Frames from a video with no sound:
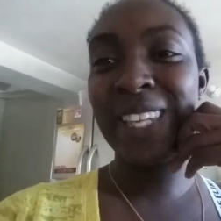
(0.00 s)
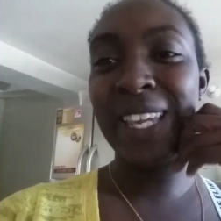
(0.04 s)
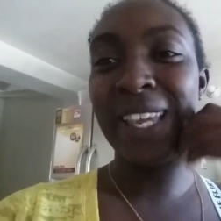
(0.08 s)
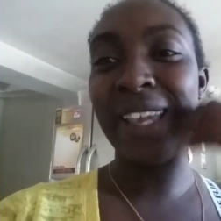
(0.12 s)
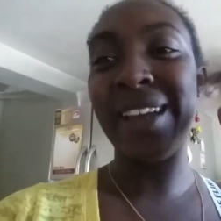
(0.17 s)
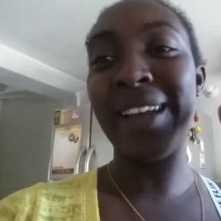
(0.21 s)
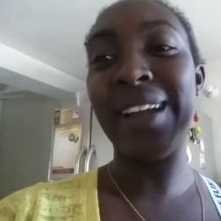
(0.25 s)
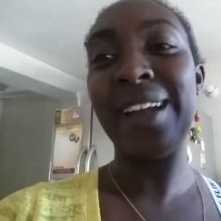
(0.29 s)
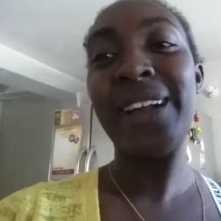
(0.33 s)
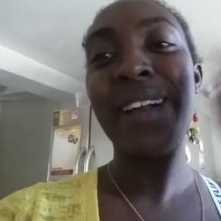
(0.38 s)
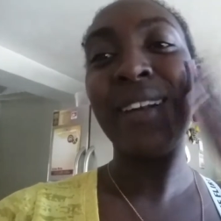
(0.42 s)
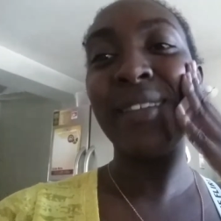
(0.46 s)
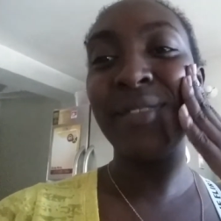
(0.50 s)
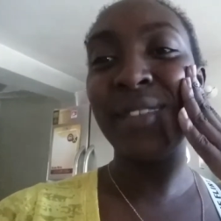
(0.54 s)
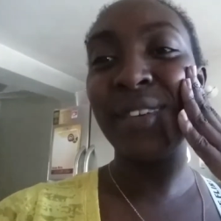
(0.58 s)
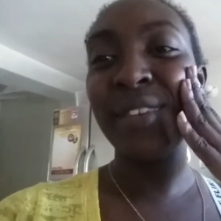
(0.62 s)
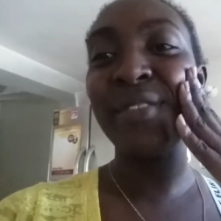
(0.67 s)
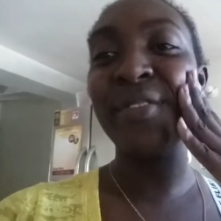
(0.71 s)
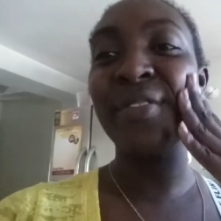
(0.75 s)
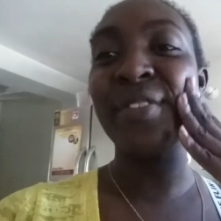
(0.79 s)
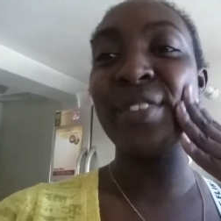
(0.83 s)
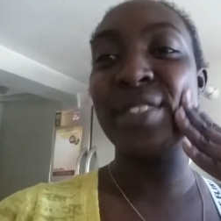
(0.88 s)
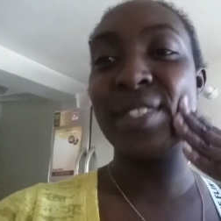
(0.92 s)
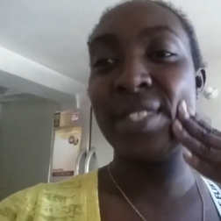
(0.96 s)
Yeah, I have
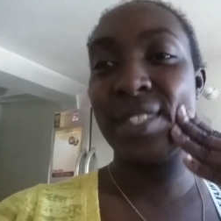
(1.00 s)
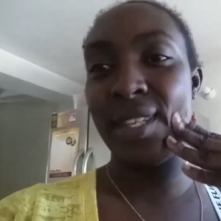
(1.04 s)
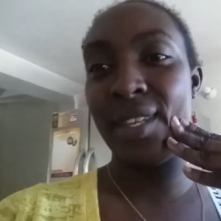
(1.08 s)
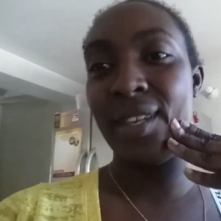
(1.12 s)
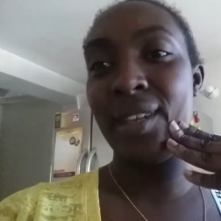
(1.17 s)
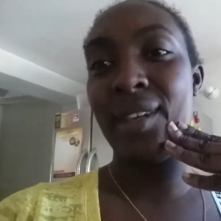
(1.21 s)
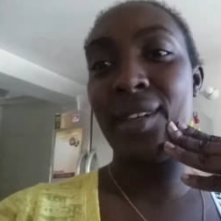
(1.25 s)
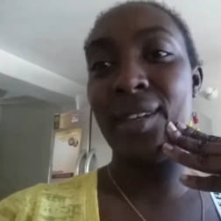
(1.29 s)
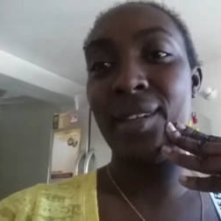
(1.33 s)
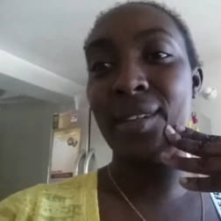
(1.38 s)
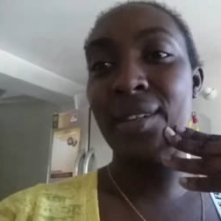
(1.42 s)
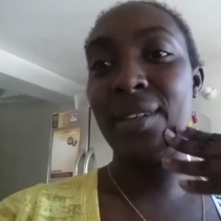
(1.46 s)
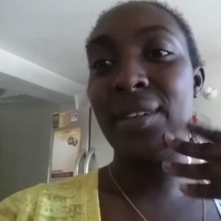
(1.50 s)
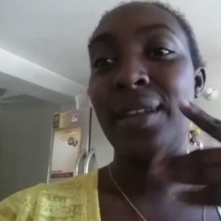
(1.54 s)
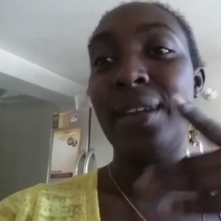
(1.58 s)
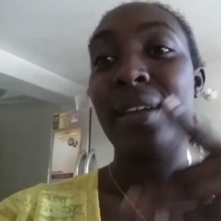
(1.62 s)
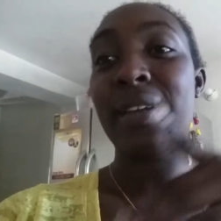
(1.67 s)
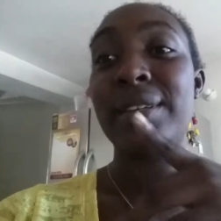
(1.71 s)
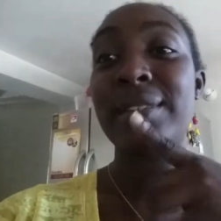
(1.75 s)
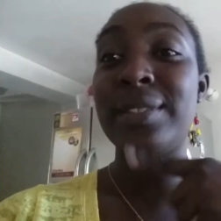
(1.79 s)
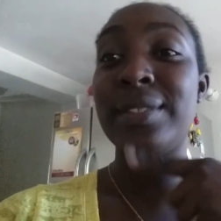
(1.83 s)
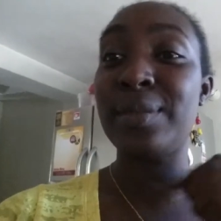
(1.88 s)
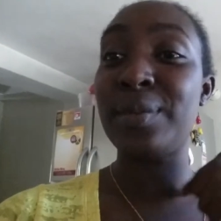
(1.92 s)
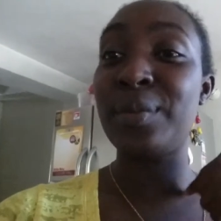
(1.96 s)
a fuzzy head.
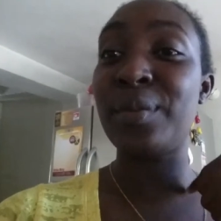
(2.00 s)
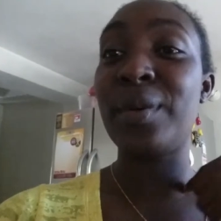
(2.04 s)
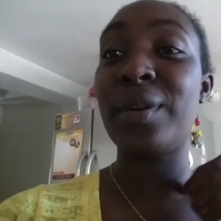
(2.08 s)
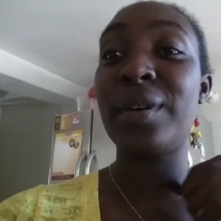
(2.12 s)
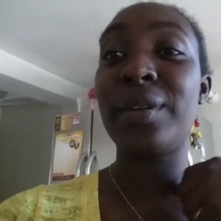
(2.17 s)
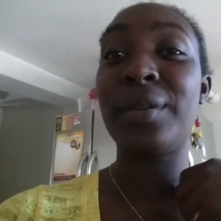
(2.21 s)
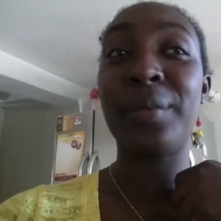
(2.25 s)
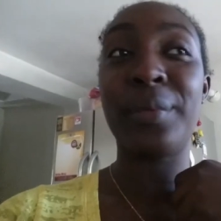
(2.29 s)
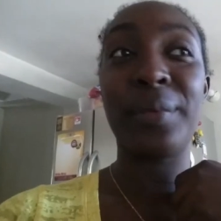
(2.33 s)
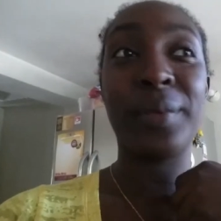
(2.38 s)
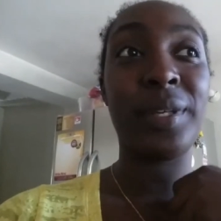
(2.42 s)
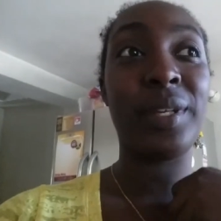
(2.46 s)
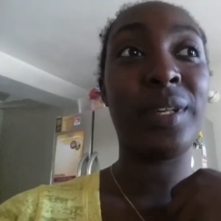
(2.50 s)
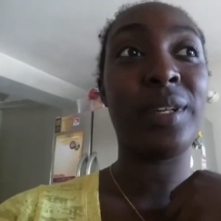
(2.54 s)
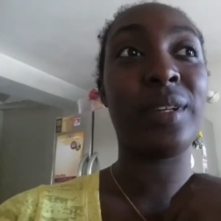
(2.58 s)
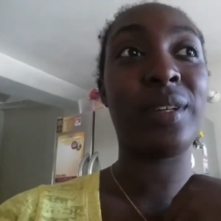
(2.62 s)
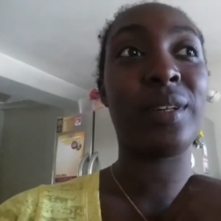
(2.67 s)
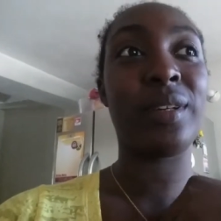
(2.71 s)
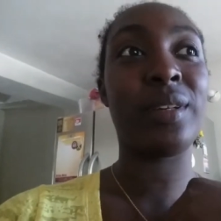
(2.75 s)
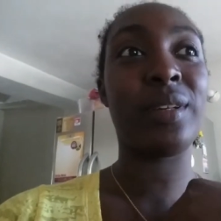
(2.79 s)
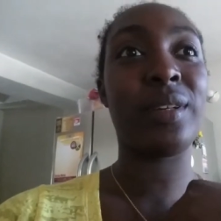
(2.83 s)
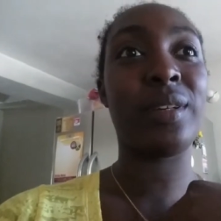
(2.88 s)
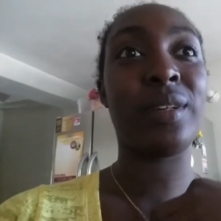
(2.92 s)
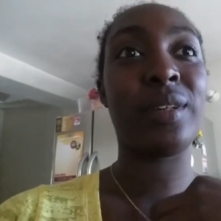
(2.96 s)
It's 1
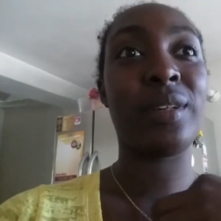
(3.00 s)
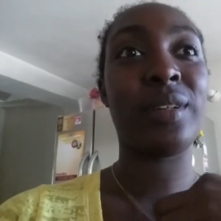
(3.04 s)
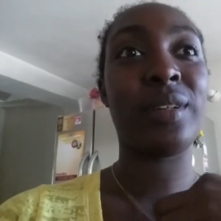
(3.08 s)
week